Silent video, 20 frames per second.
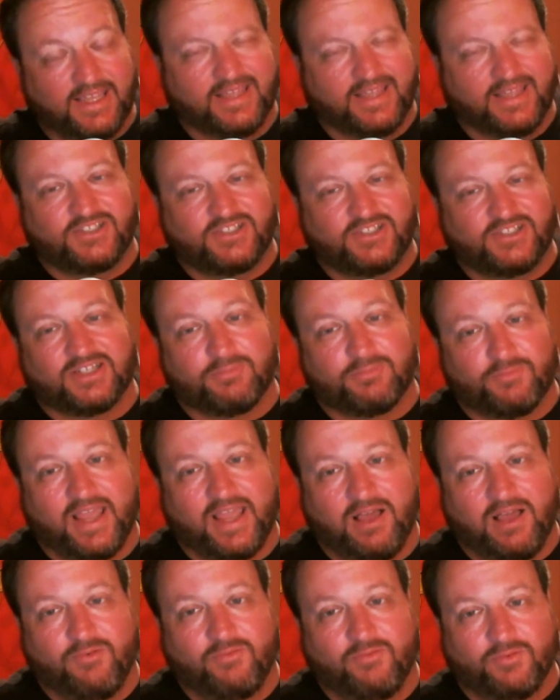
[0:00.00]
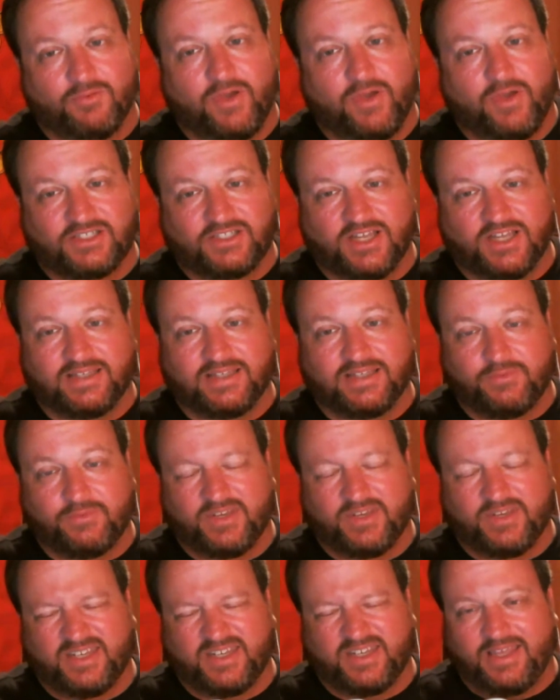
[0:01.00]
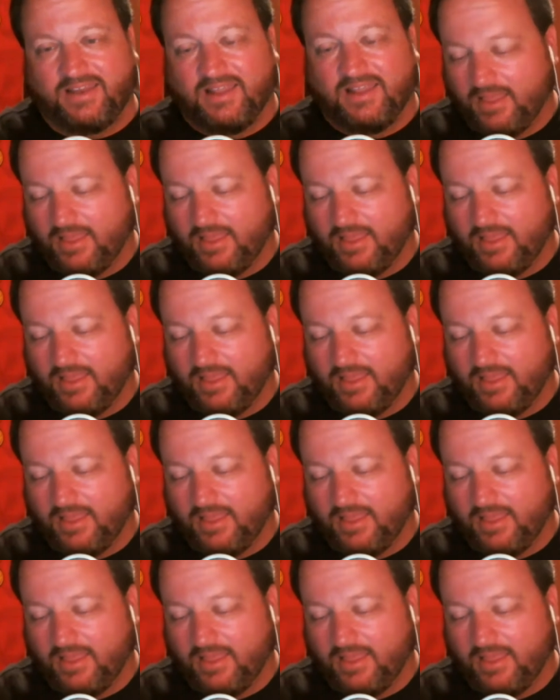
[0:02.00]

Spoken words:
she can bring out why John did what he did and